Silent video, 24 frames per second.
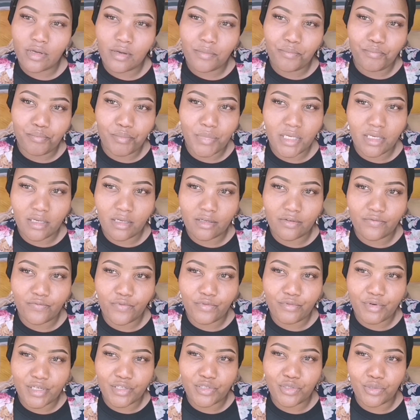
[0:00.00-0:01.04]
It took a
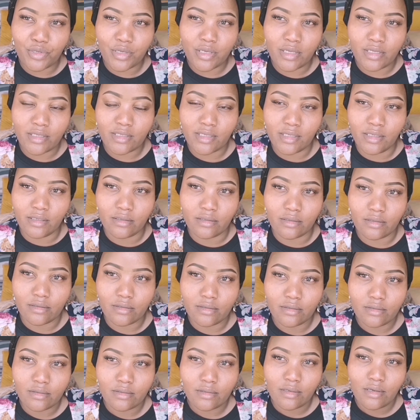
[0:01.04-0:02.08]
minute for it to hit in.